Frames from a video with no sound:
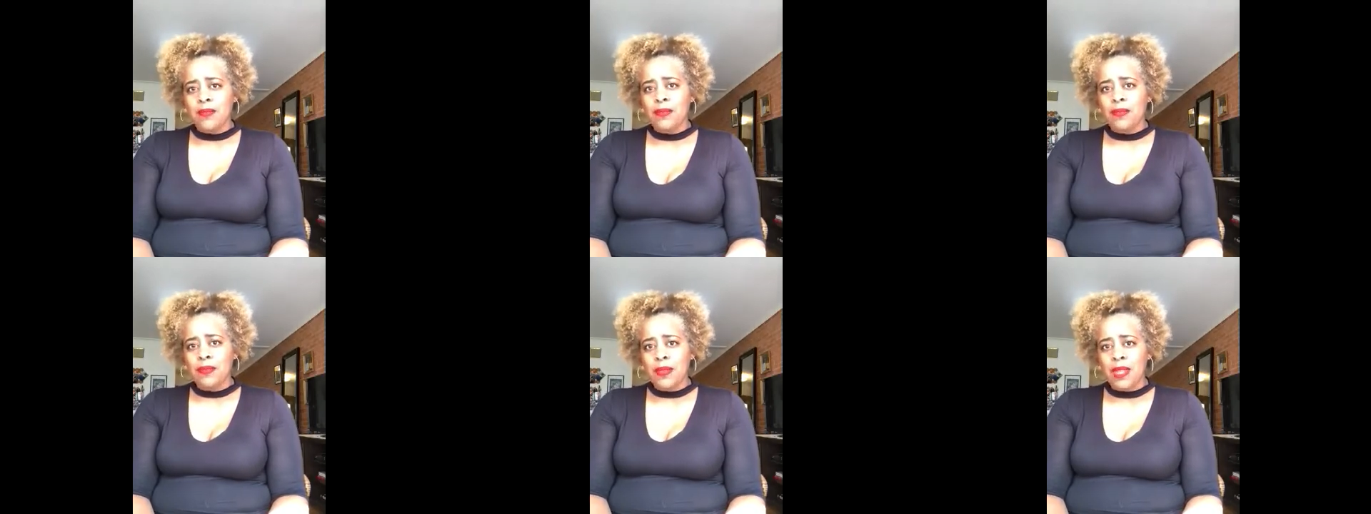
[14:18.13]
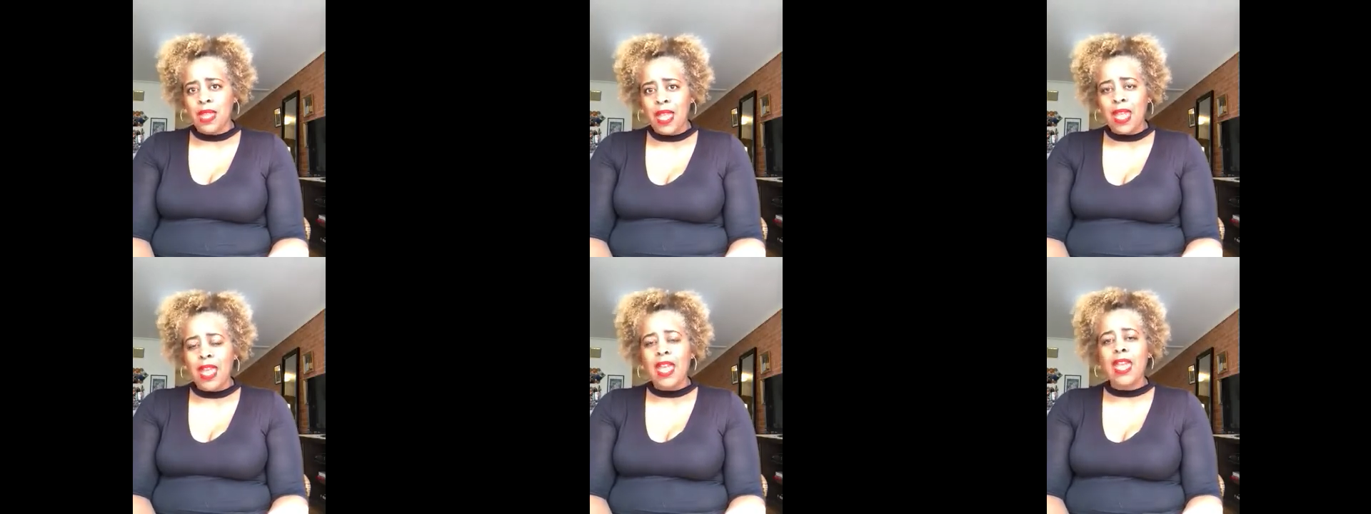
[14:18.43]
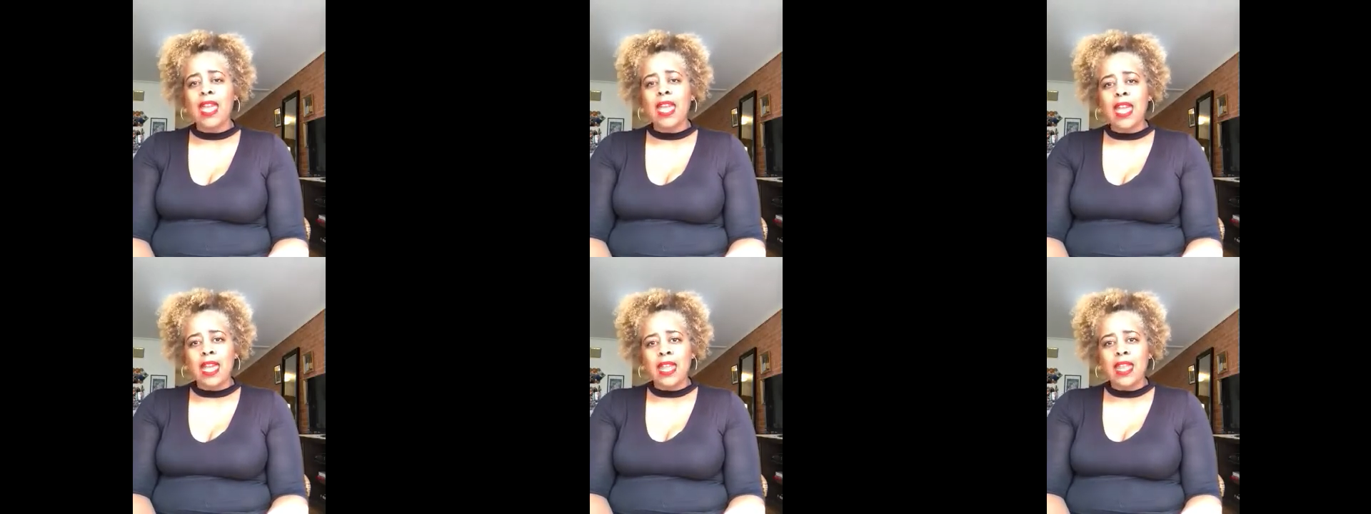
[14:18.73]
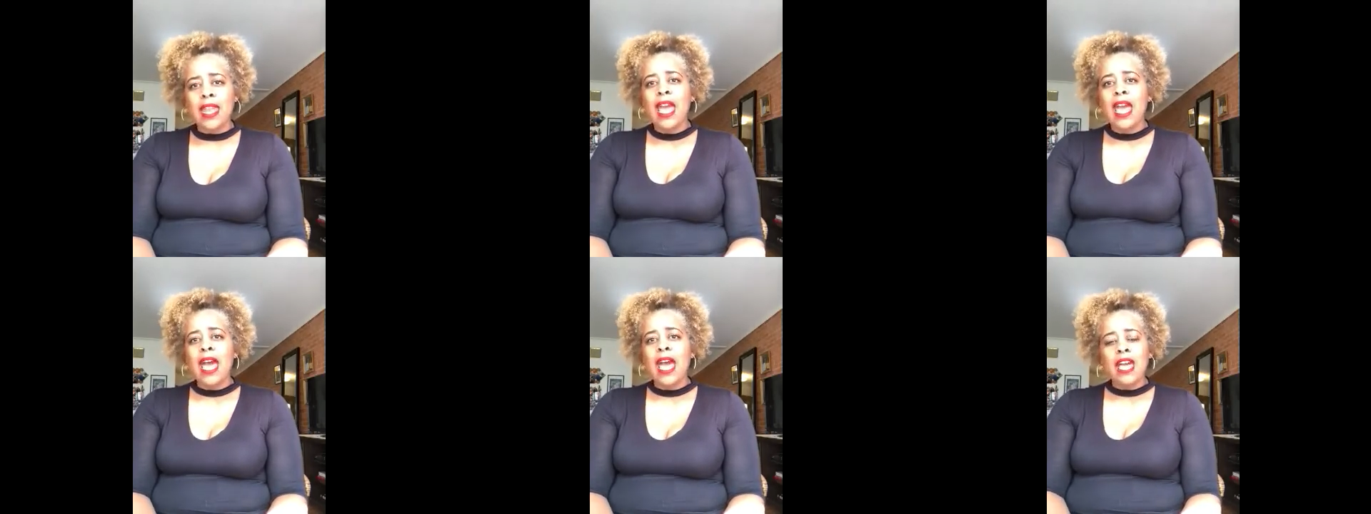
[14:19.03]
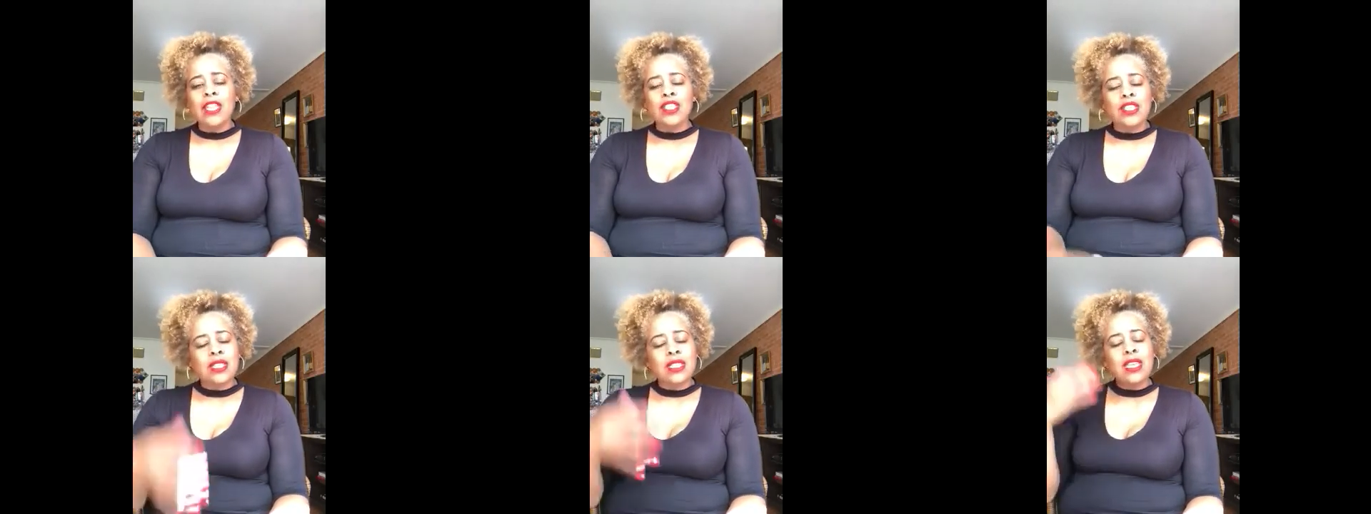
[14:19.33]
And I
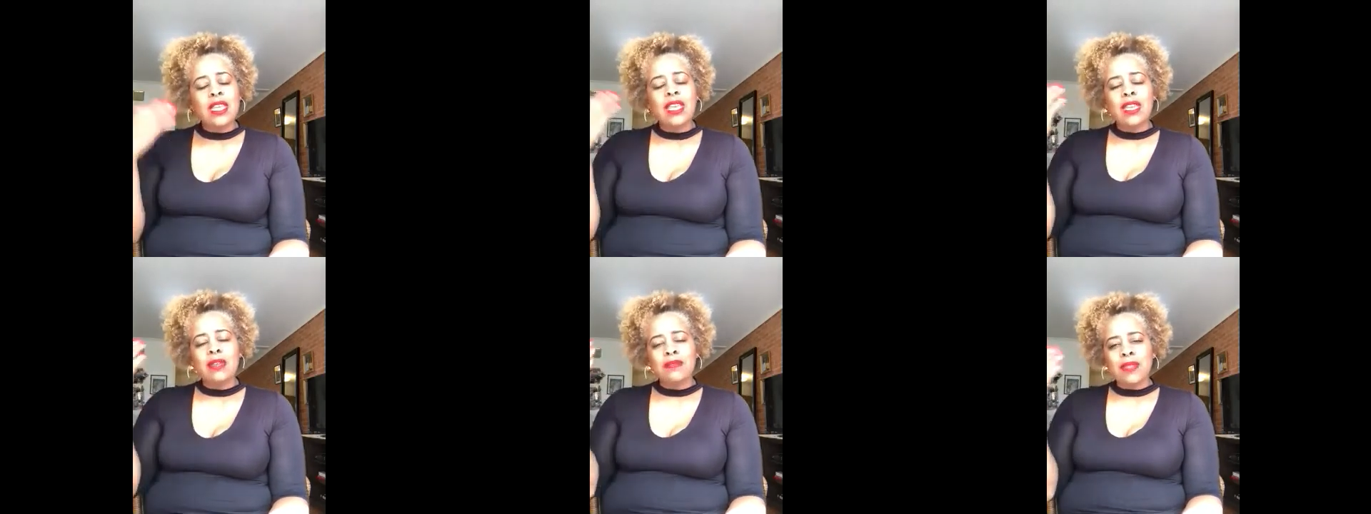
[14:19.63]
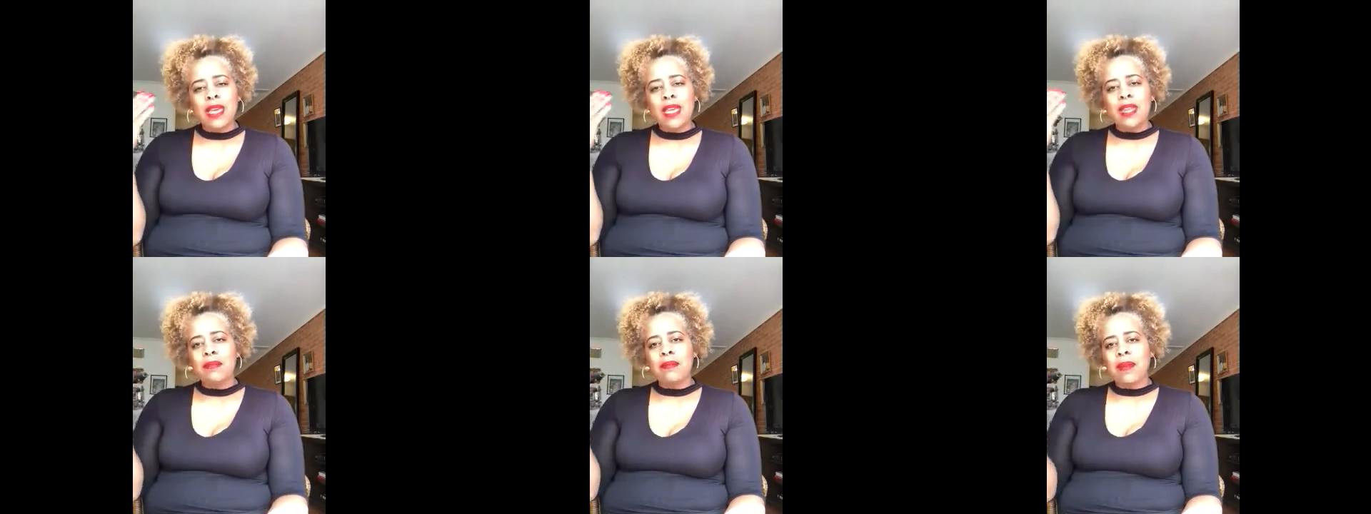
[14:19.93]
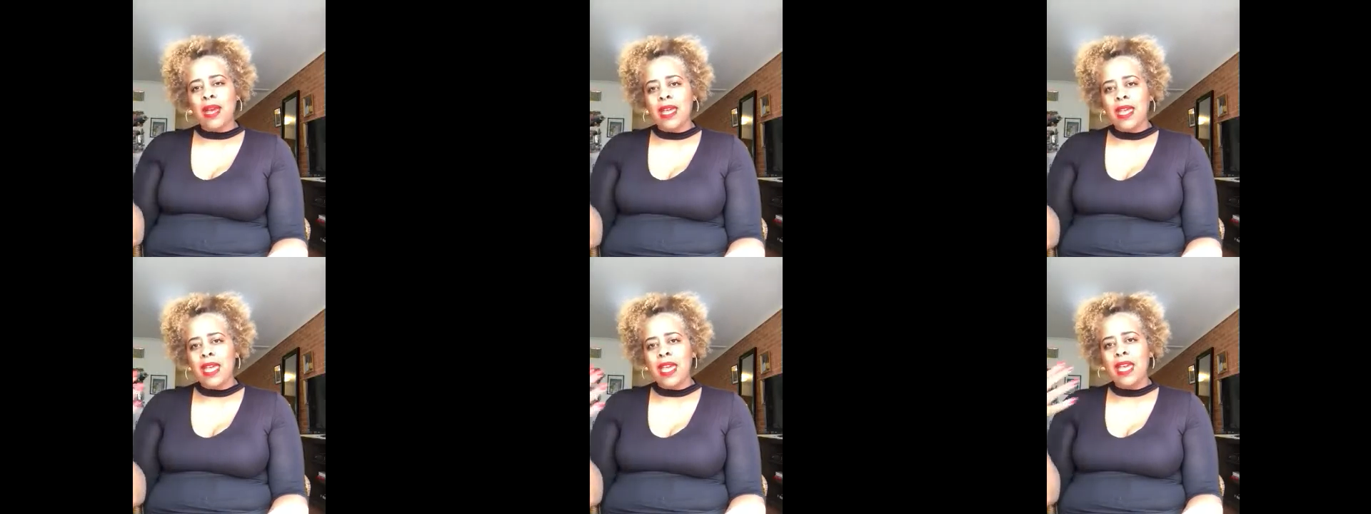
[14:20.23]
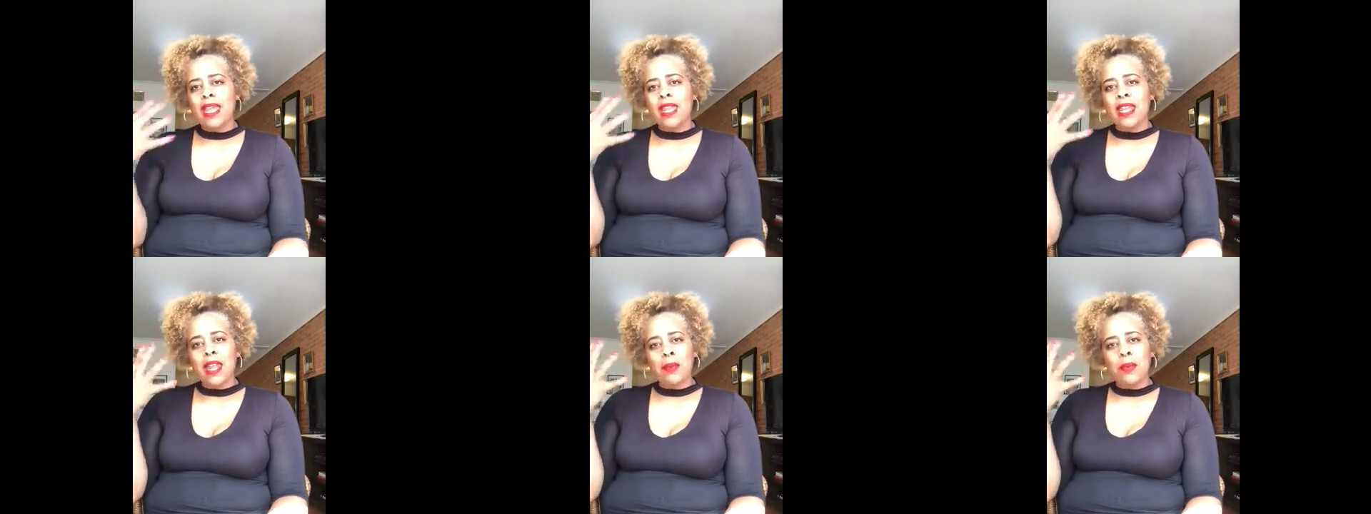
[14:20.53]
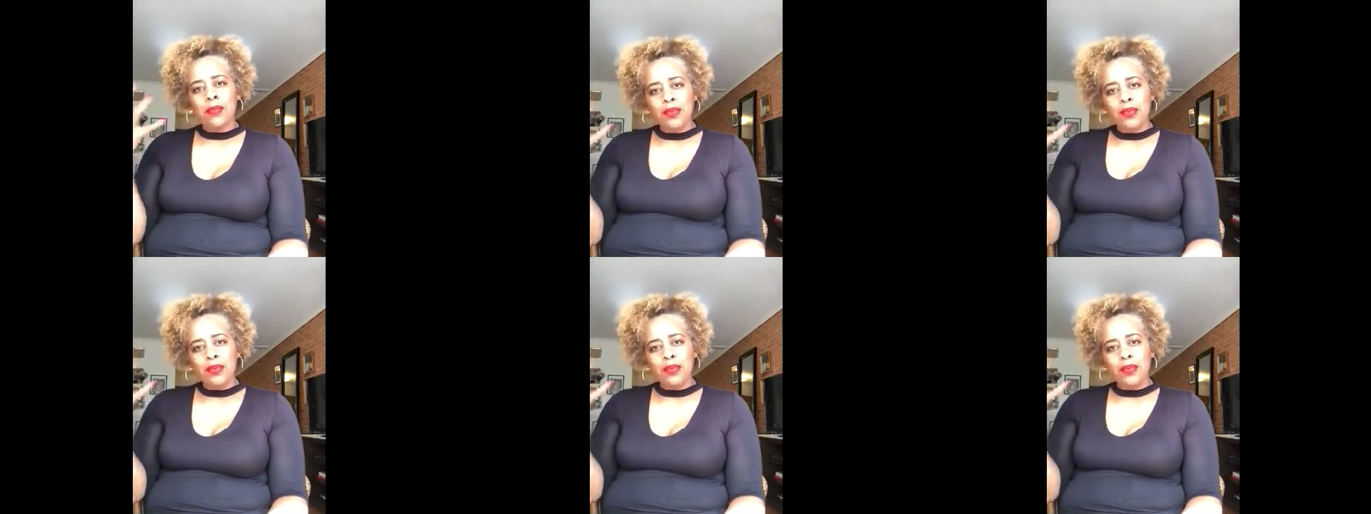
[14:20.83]
just keep that in my head and I